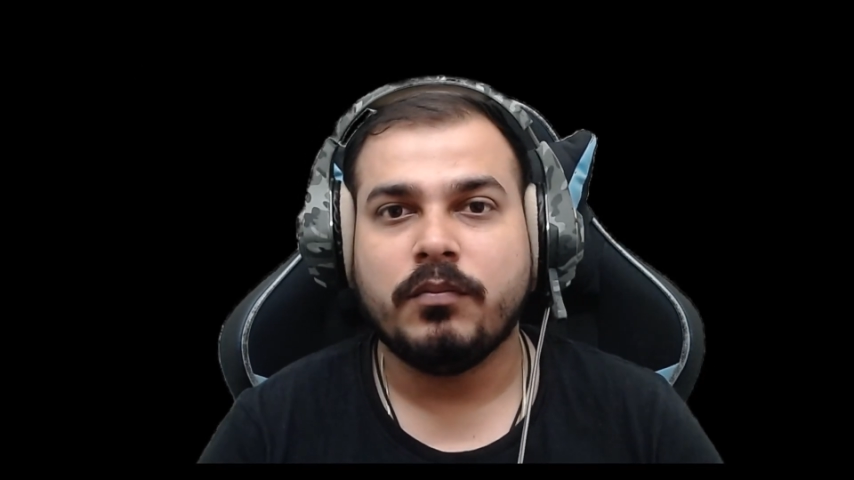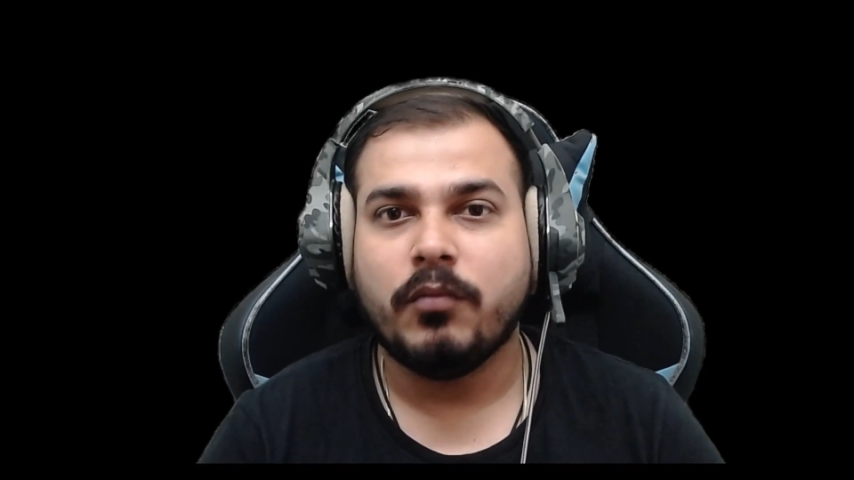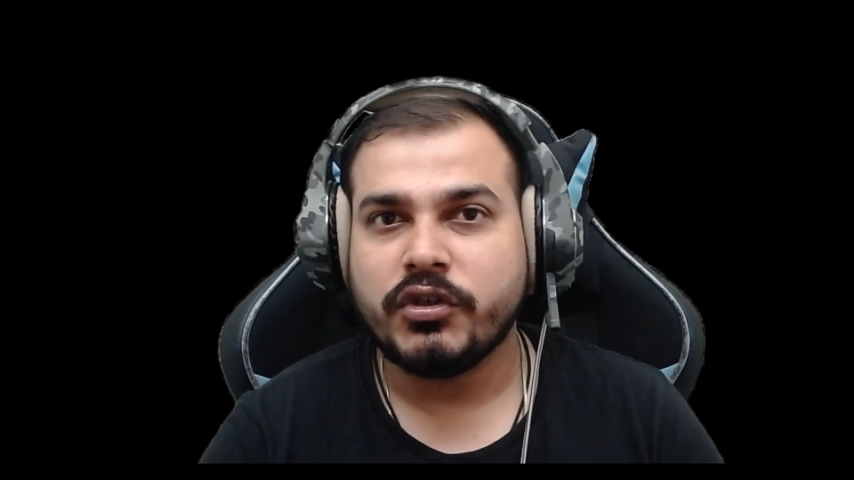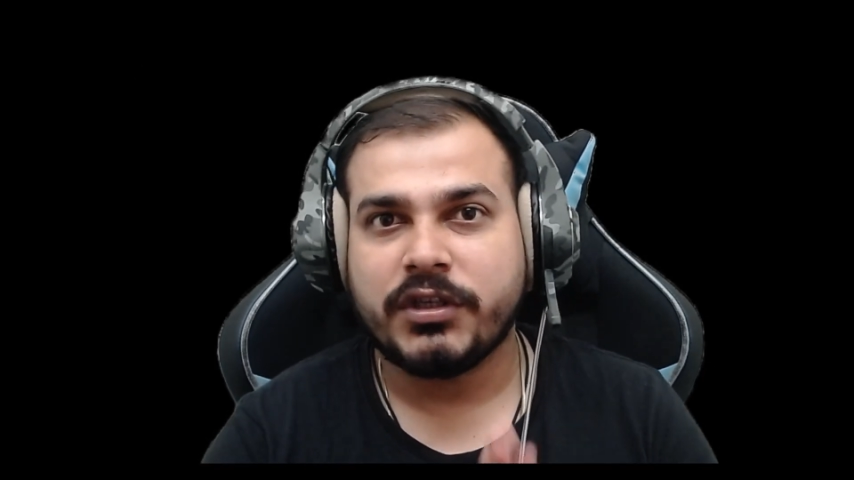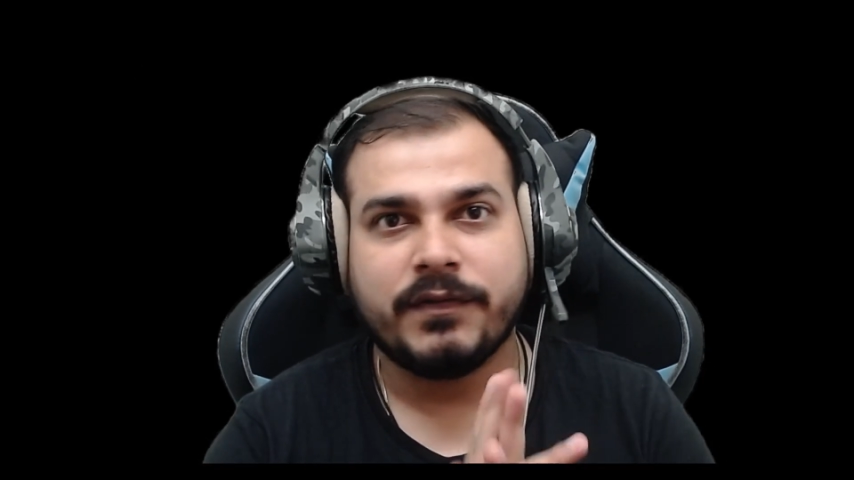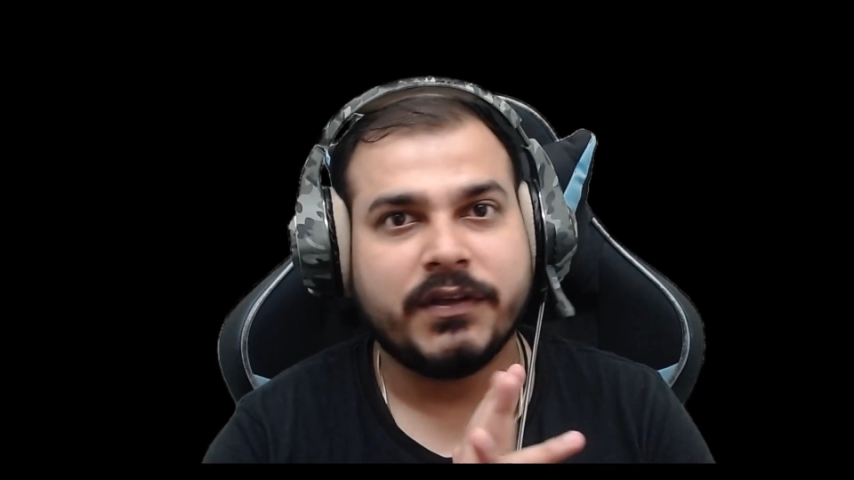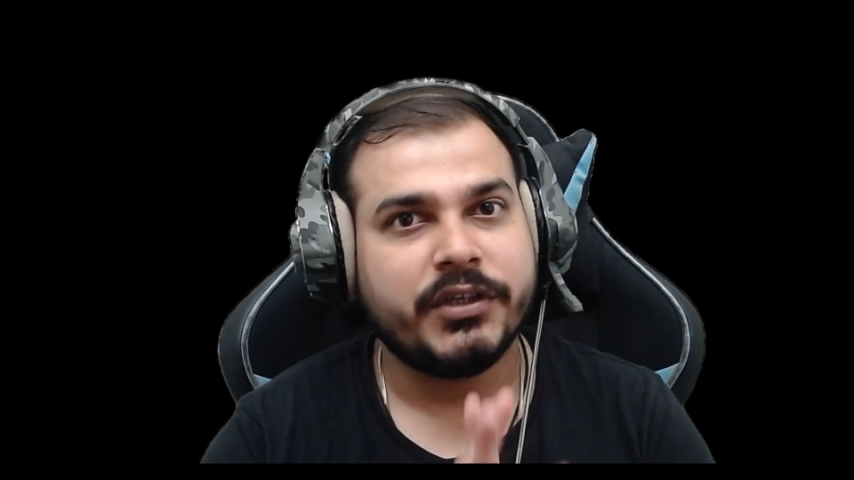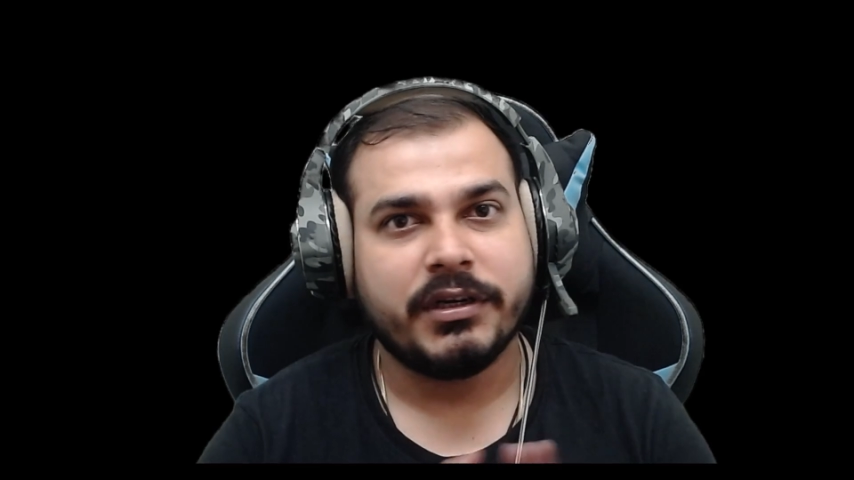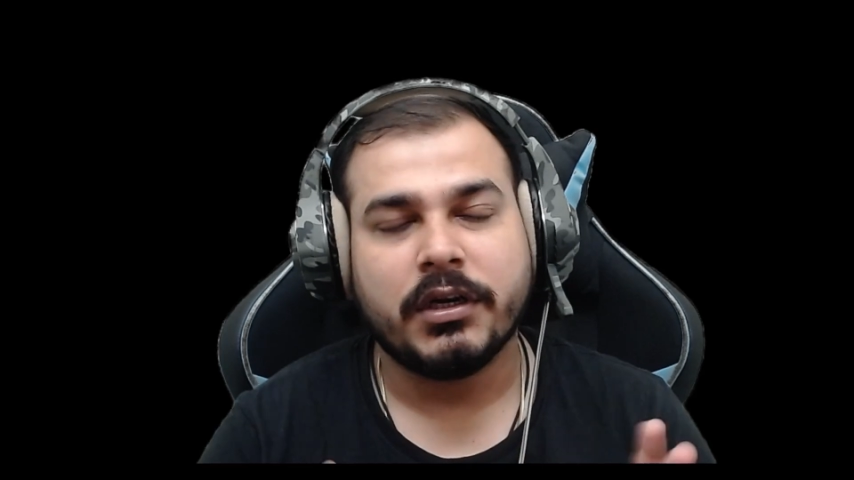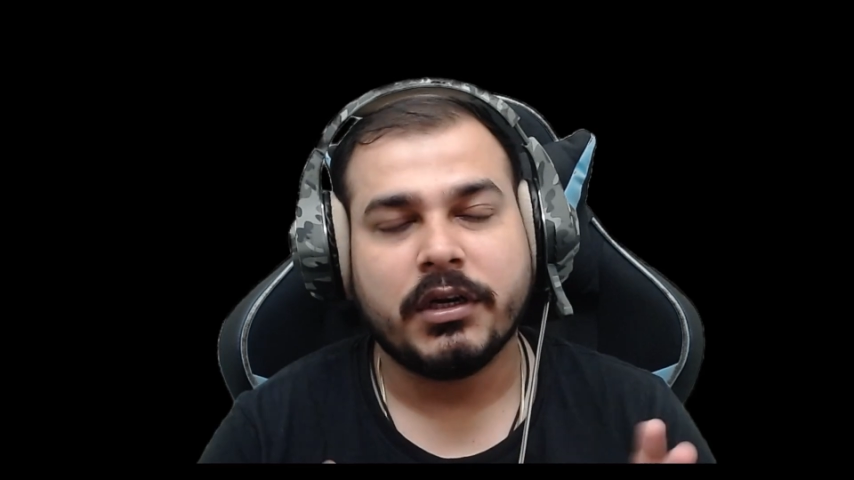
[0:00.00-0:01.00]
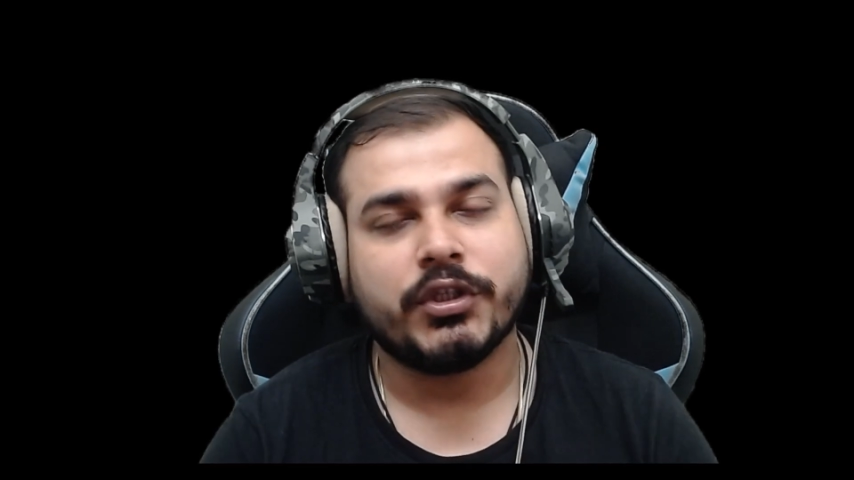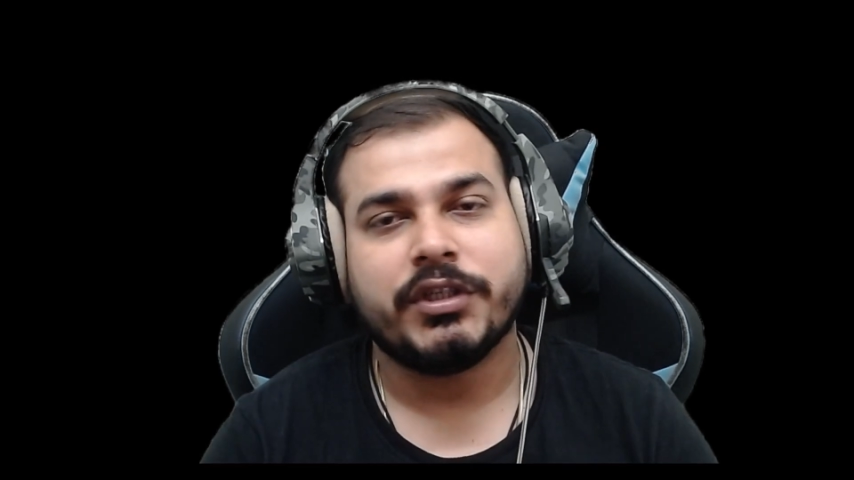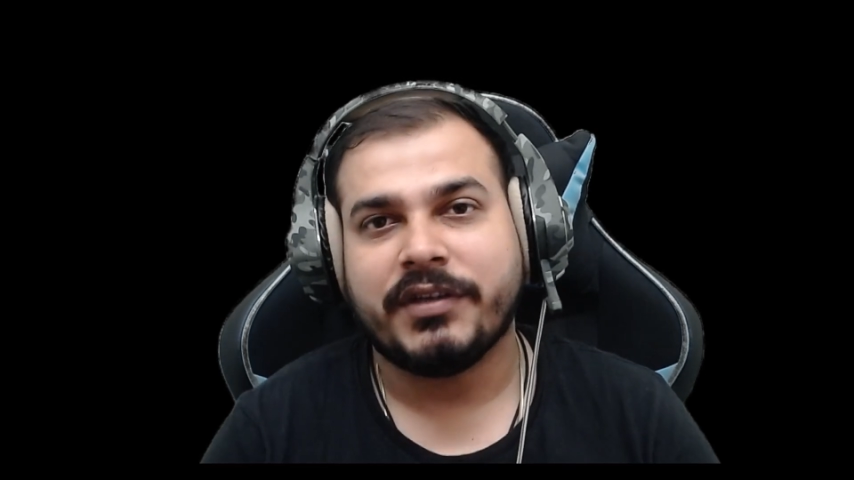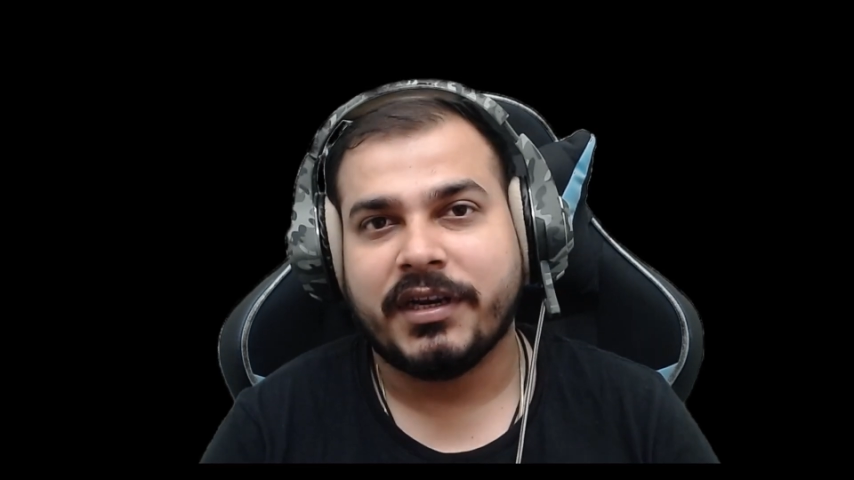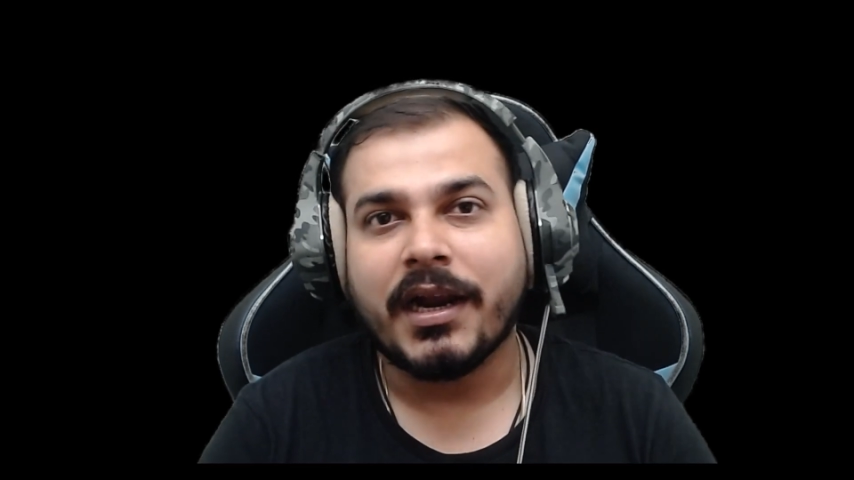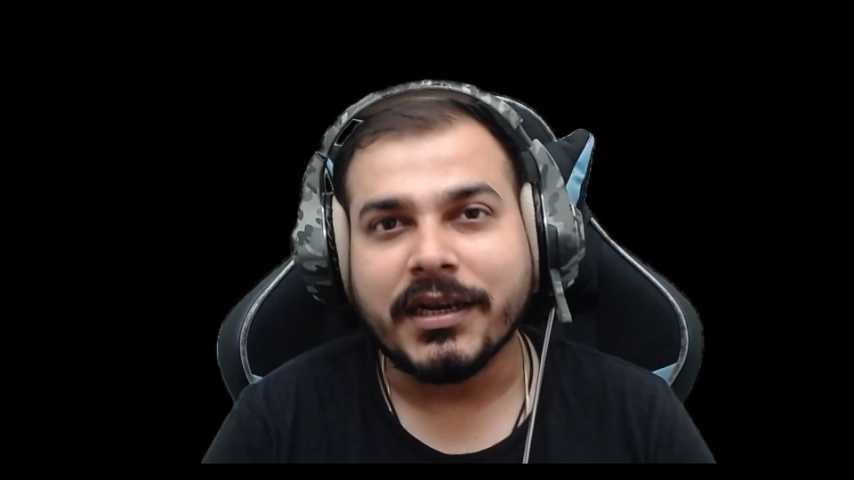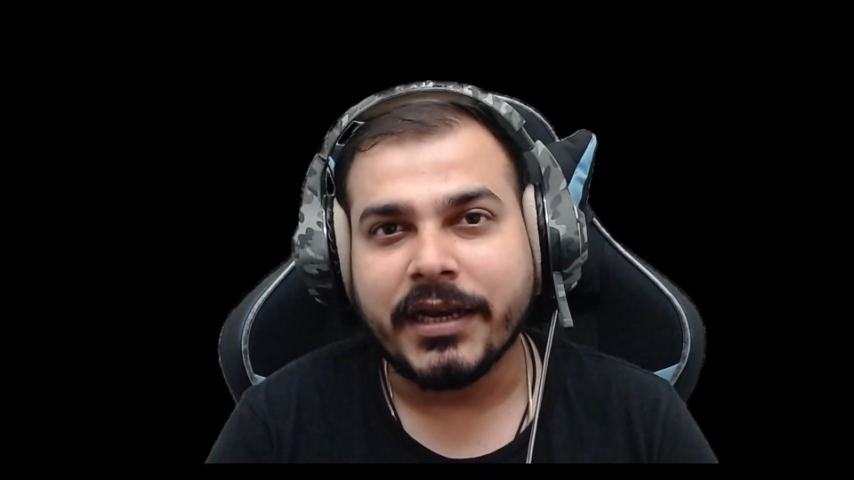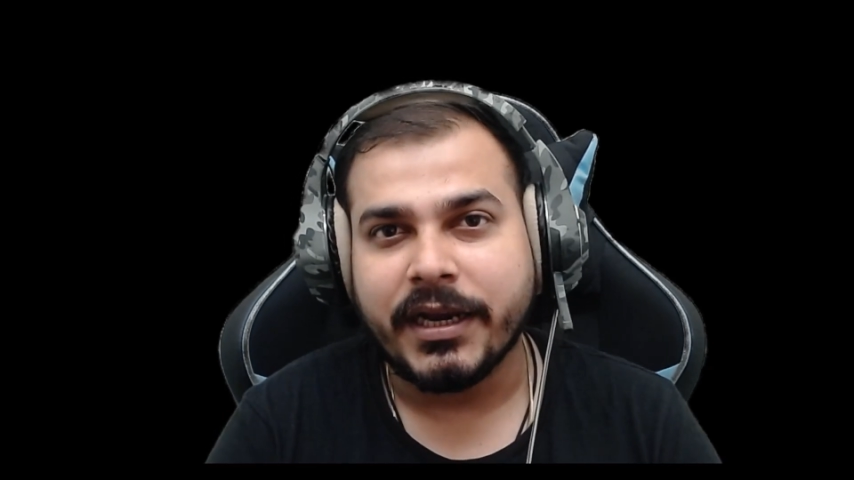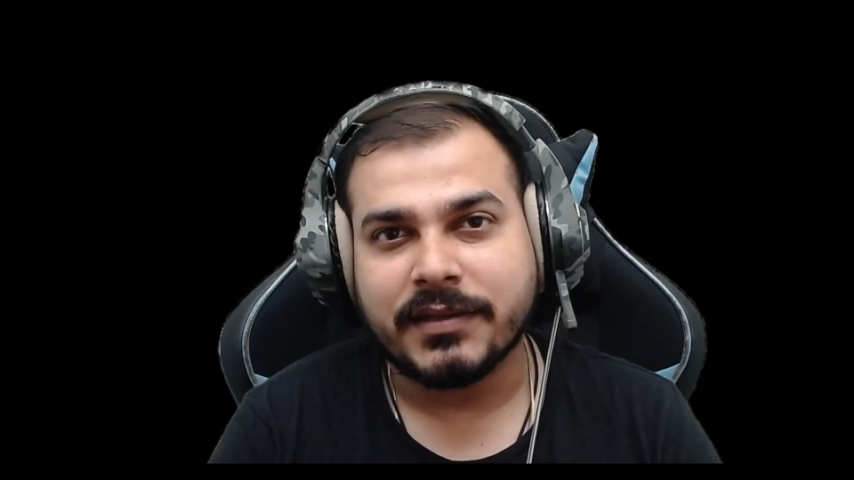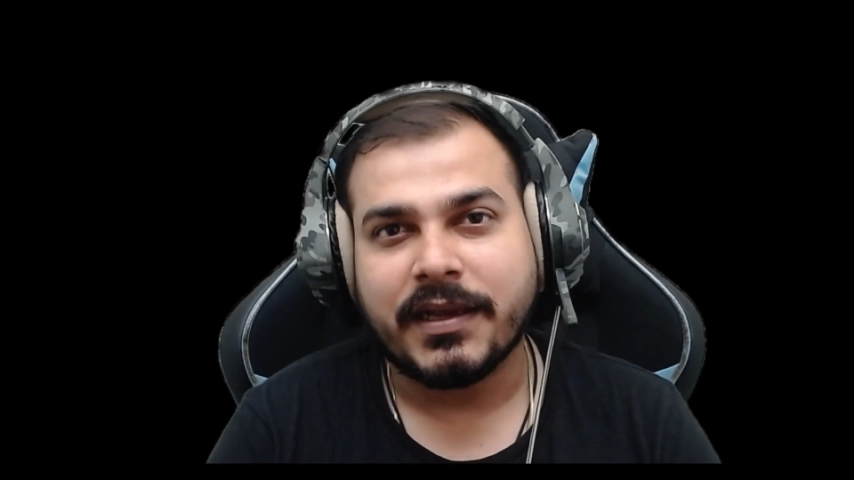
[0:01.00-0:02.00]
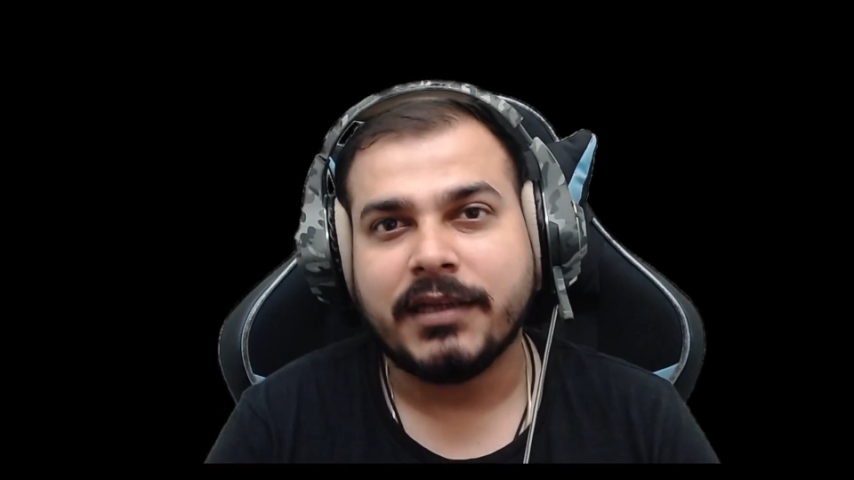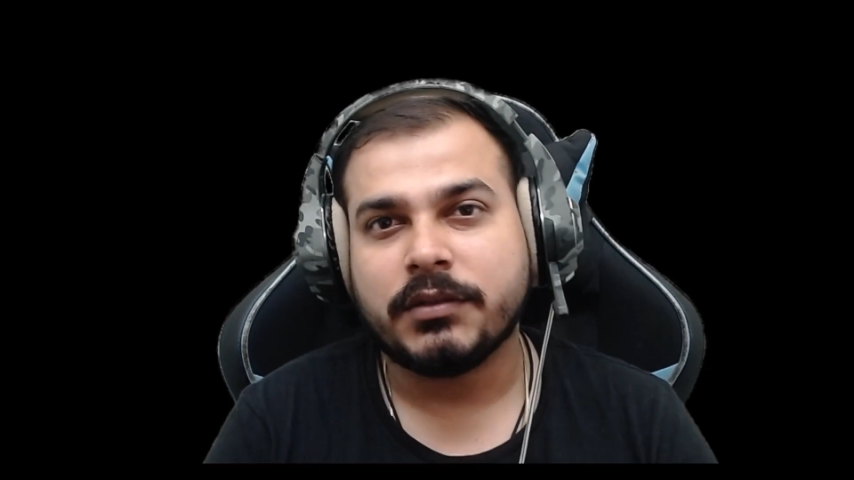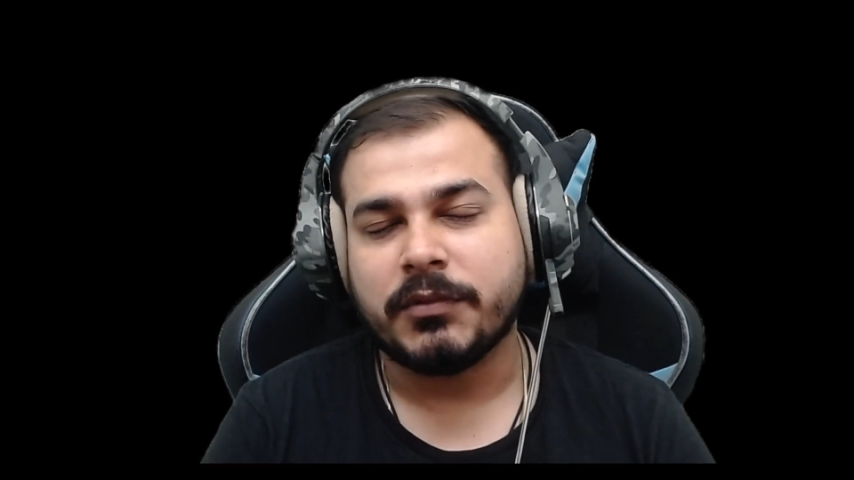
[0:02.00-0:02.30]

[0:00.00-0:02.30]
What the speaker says: most of the general questions regarding data science,